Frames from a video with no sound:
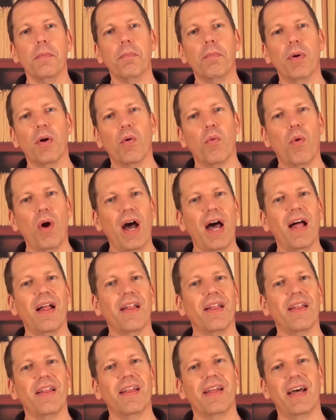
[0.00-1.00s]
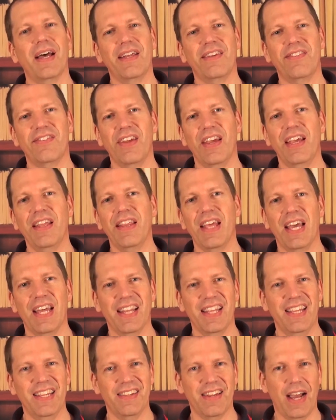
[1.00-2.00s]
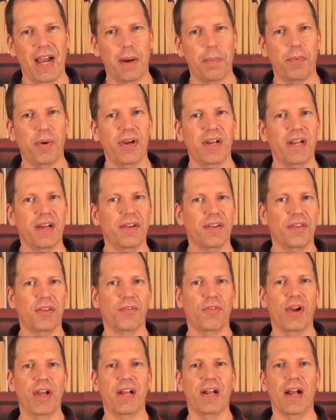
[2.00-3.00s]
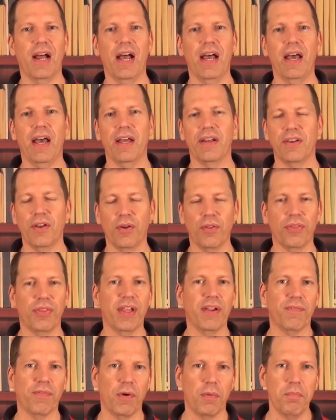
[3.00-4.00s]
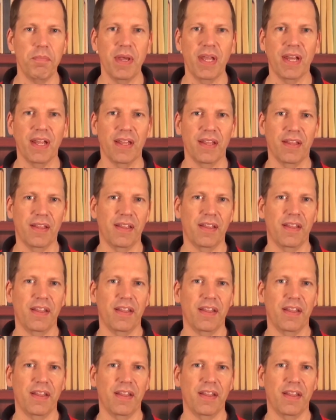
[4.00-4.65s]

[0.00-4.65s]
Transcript: But while I say that, that he's operating under the radar, I, I don't think for a minute